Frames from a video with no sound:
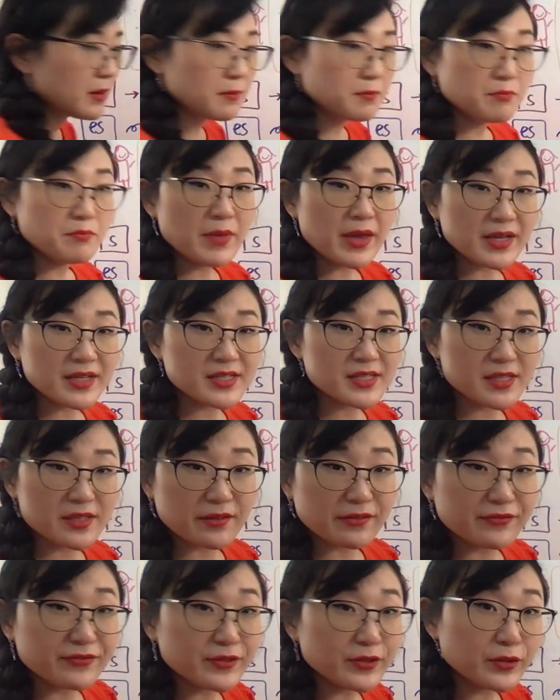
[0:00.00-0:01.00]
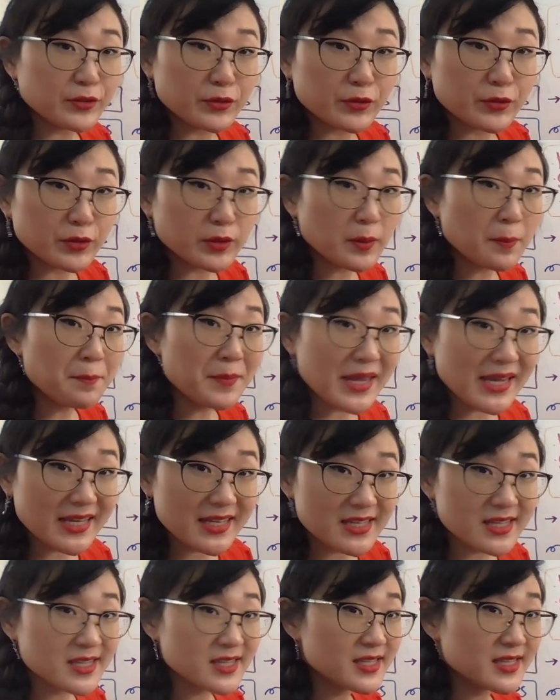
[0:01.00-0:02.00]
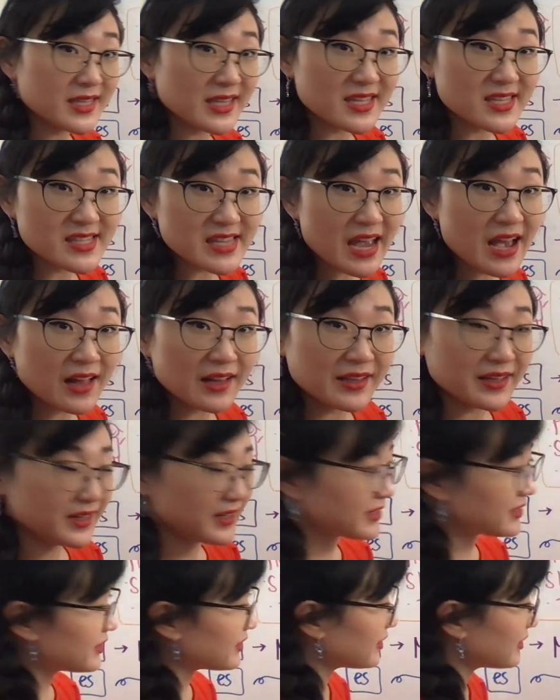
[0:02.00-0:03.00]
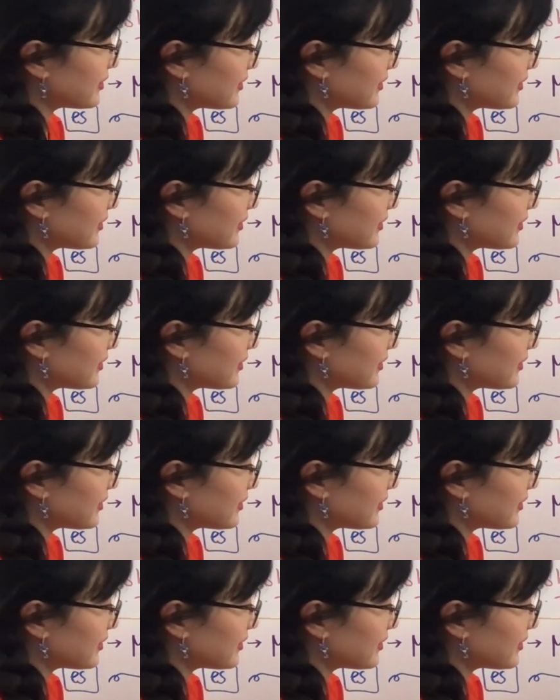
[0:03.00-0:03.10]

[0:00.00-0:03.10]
the food, mix the salad,